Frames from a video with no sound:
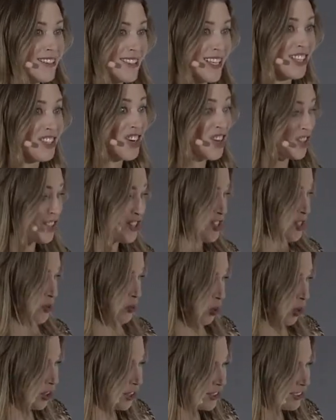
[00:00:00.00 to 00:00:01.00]
technology
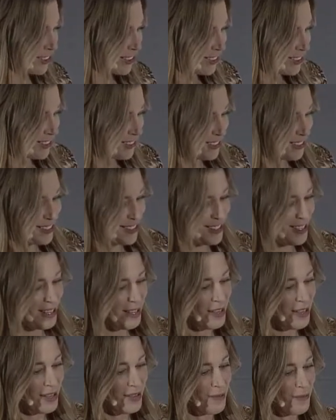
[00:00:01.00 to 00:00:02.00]
work,
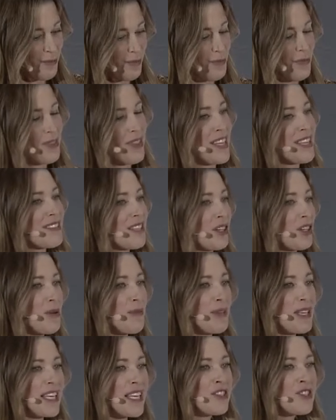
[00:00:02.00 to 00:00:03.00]
things that could
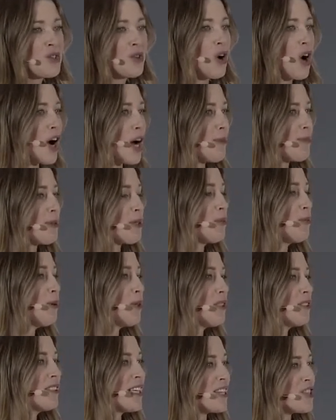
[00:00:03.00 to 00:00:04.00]
be
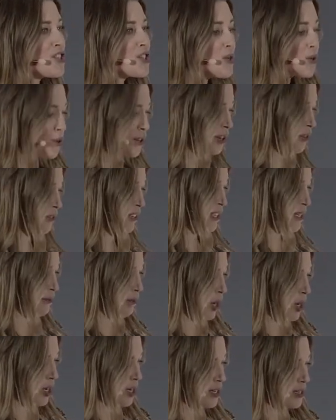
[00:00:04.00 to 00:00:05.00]
interoperable, intuitive
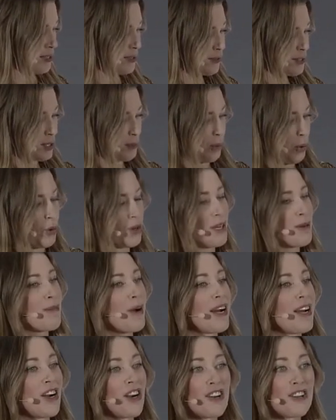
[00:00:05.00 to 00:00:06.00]
EMRs supported
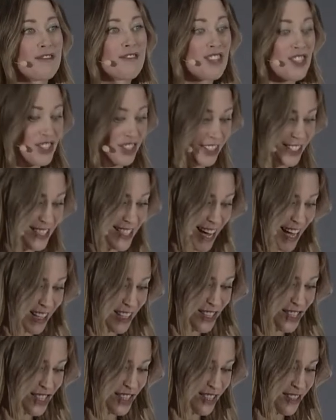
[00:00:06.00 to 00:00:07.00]
by artificial
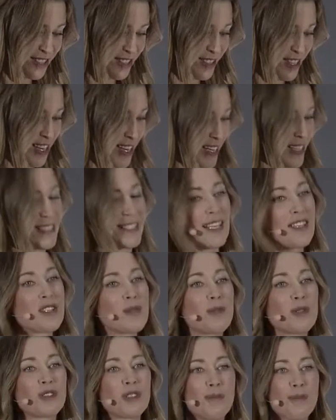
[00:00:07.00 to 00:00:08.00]
intelligence,
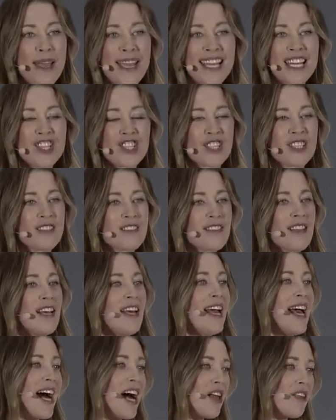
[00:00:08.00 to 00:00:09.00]
accessible to patients,
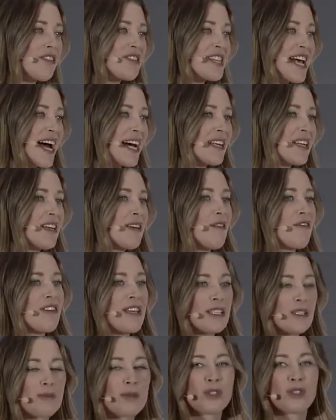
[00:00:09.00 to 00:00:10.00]
health data
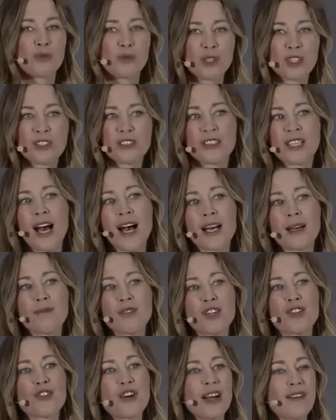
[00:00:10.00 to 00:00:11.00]
available in real time
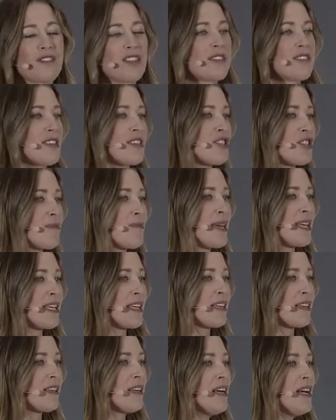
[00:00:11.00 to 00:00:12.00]
to drive decision
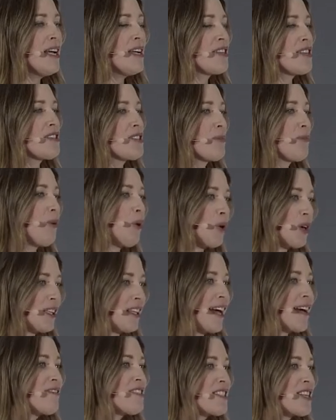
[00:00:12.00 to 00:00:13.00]
making, to support
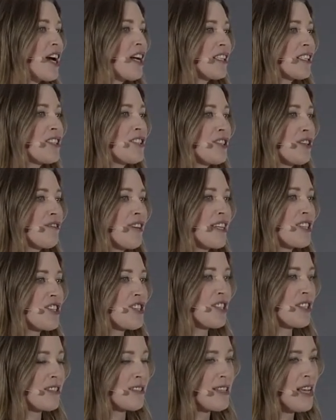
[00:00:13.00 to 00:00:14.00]
lifestyle
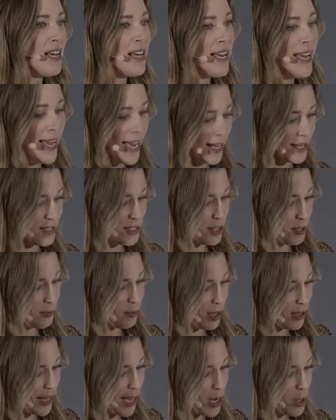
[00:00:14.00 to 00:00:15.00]
interventions, and to
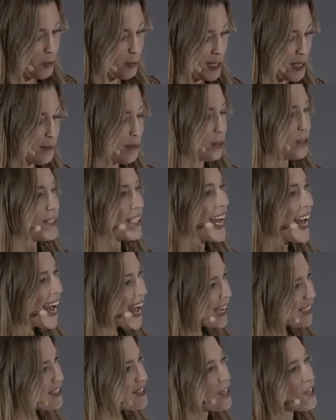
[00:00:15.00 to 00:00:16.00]
allow people to
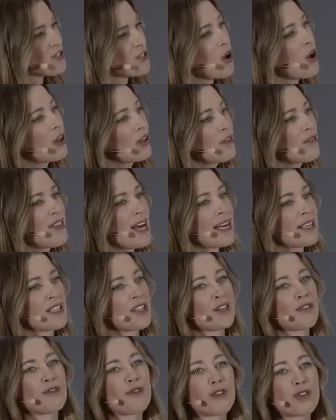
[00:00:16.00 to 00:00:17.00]
access all of that
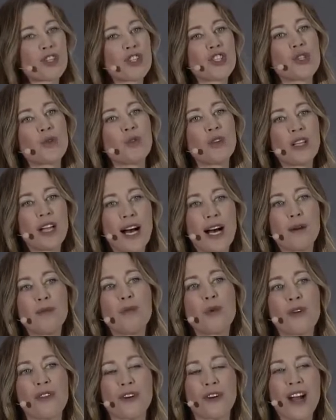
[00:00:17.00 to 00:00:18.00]
in a virtual hub
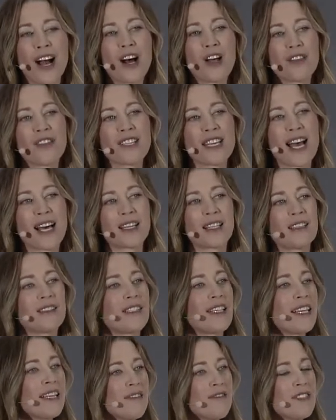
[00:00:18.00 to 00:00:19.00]
where their health data
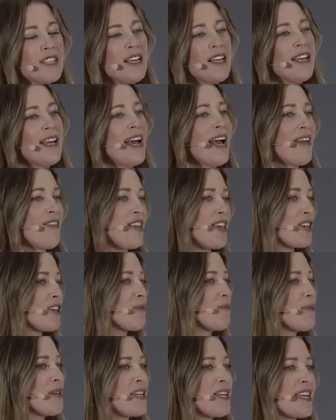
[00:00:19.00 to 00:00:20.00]
lived, and they
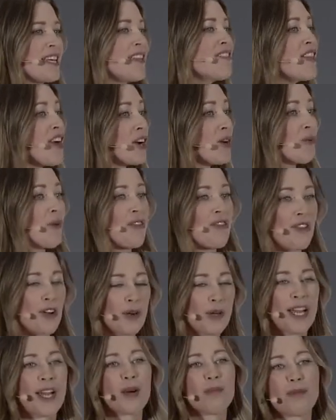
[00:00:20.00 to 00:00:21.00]
could be in there with their
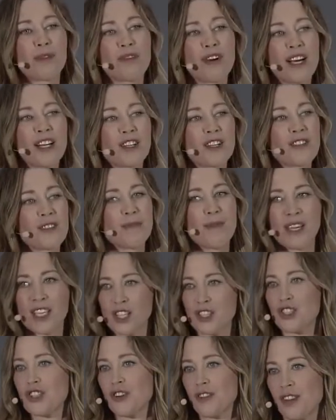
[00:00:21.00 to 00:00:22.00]
care providers
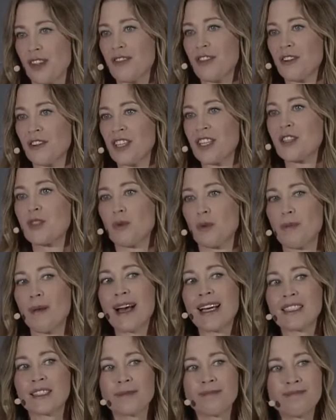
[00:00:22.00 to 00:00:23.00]
making sure that their needs were
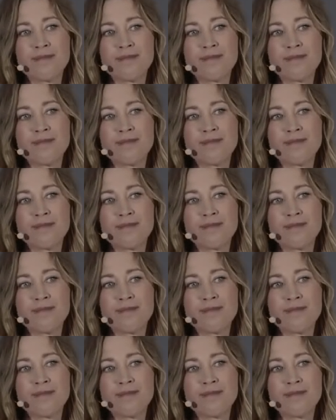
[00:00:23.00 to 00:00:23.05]
met.